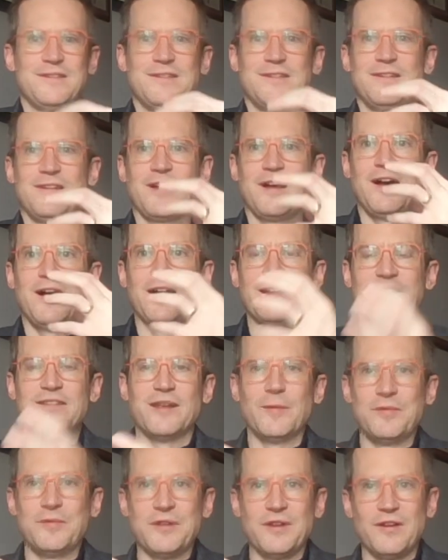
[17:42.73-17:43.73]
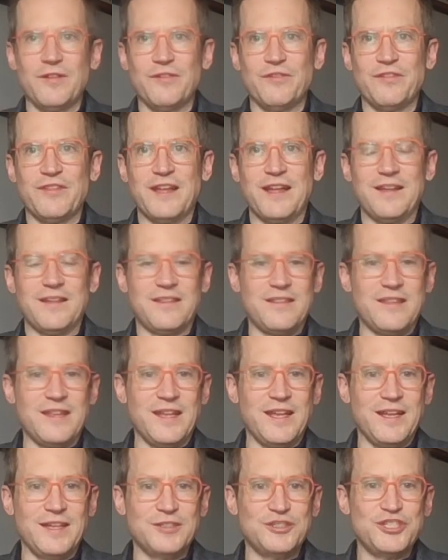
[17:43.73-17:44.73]
concept of that
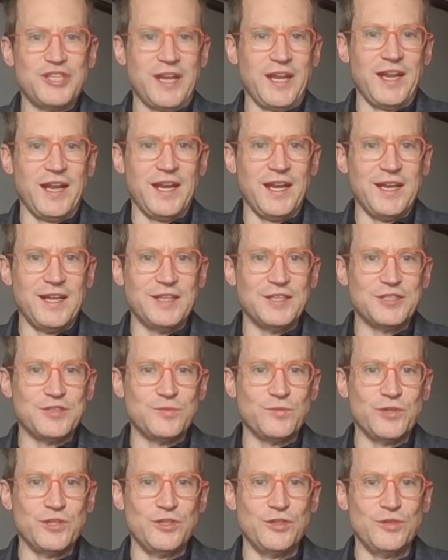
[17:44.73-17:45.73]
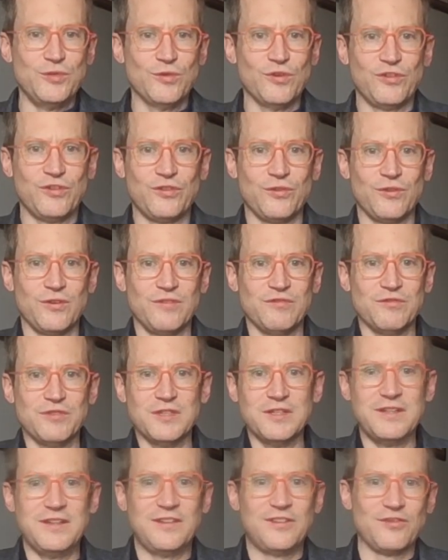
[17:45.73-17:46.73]
thing changed when you were sort of
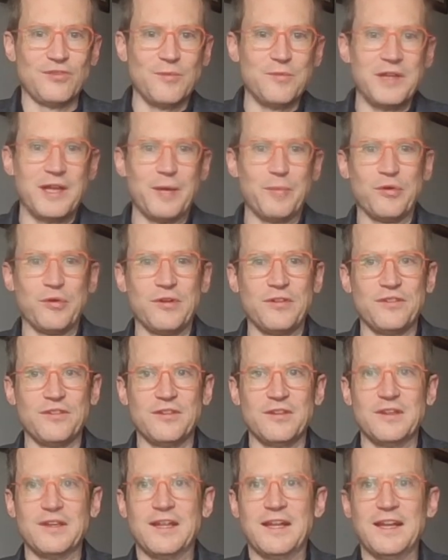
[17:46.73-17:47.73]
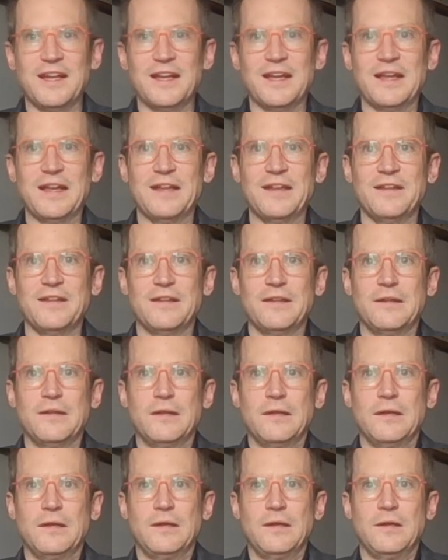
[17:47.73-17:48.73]
released from that prison and
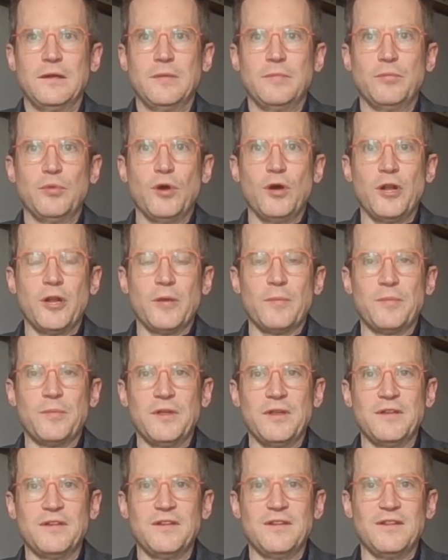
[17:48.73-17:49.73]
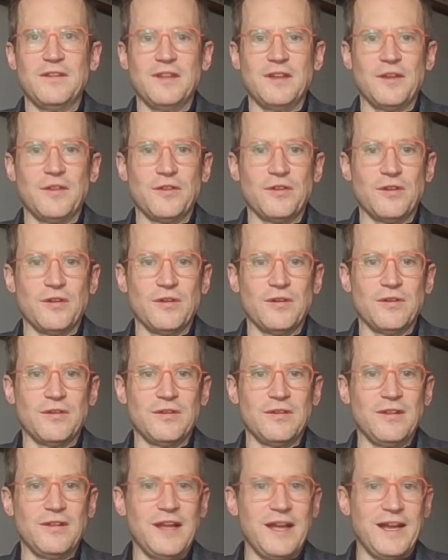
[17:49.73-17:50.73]
brought up into the other
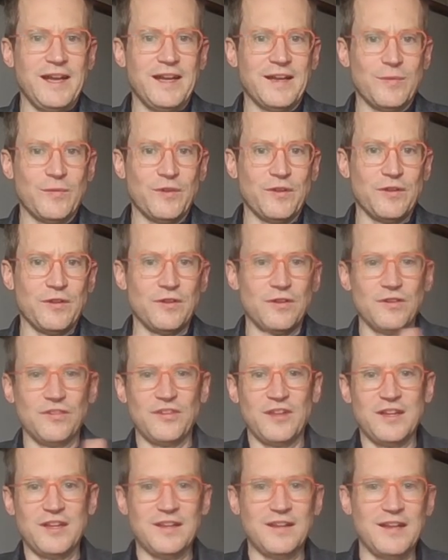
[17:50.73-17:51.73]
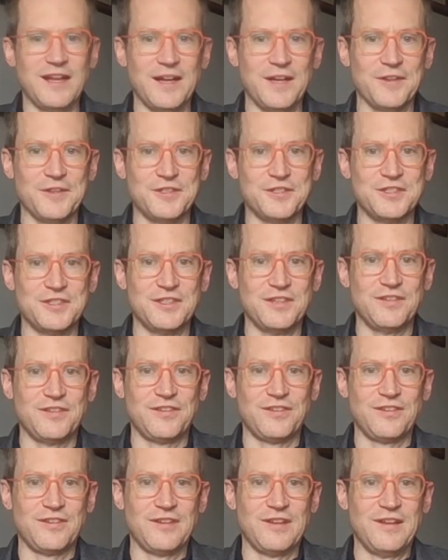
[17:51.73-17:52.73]
light, and whether there's any
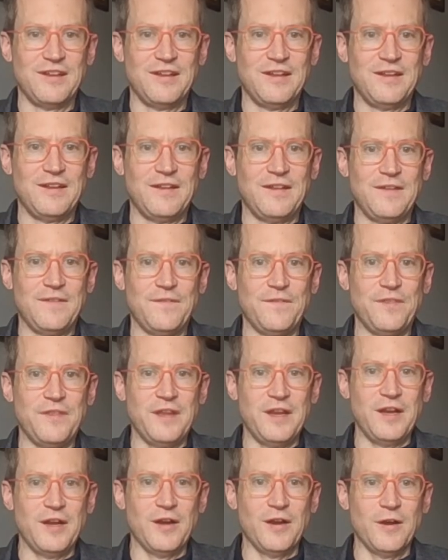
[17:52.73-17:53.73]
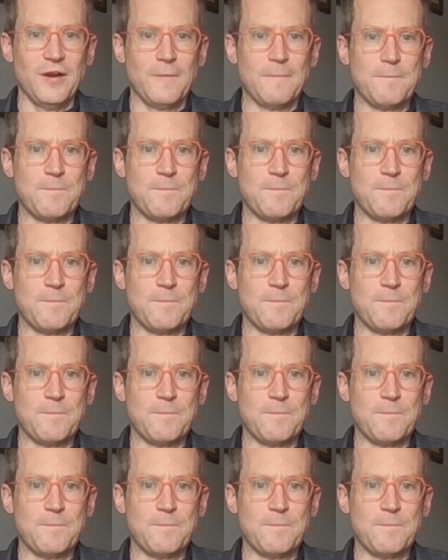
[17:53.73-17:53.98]
analogies there,